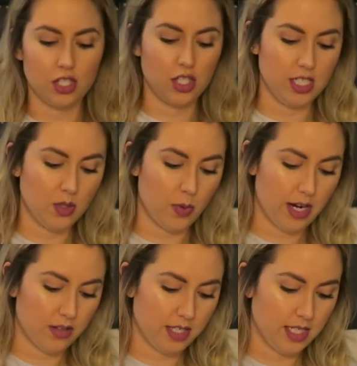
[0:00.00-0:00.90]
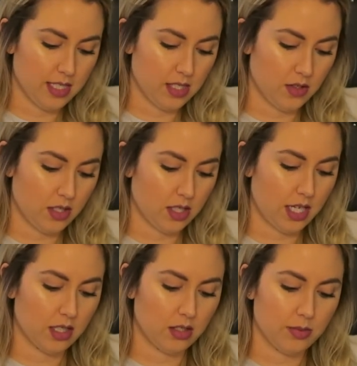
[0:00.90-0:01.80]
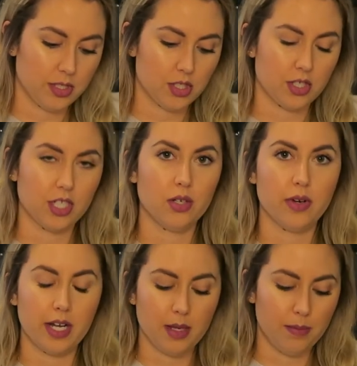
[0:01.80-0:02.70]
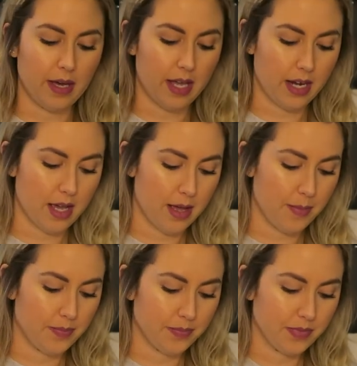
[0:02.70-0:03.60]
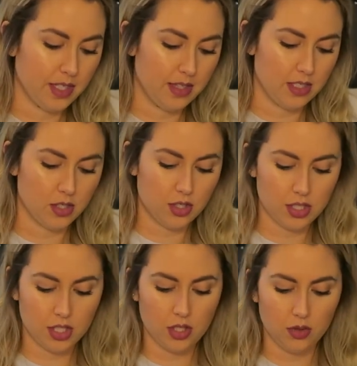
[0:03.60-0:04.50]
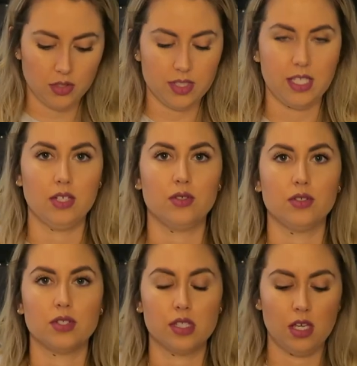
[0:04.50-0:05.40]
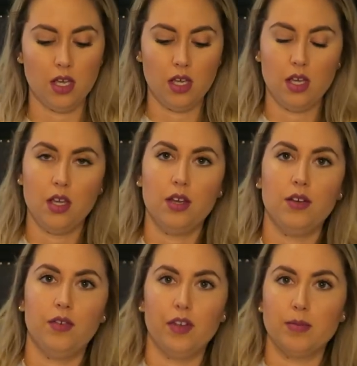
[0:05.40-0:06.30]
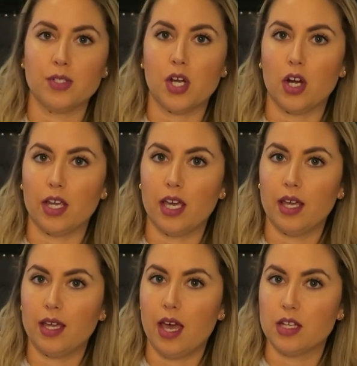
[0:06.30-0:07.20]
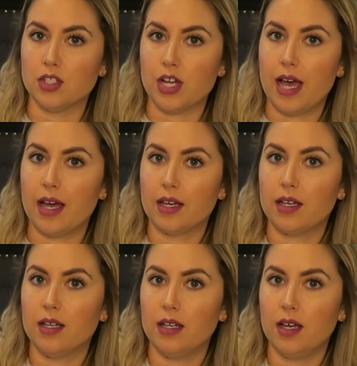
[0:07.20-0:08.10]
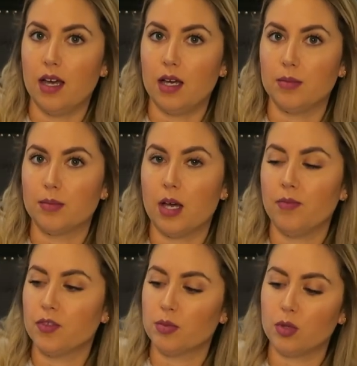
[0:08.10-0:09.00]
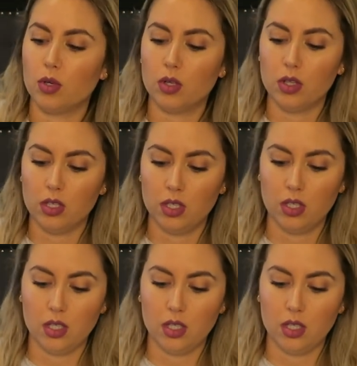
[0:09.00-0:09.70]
She did wear these, so they're like a little bit dirty already, but um, these are just cute little sandals from Target, Cat and Jack um, comfortable.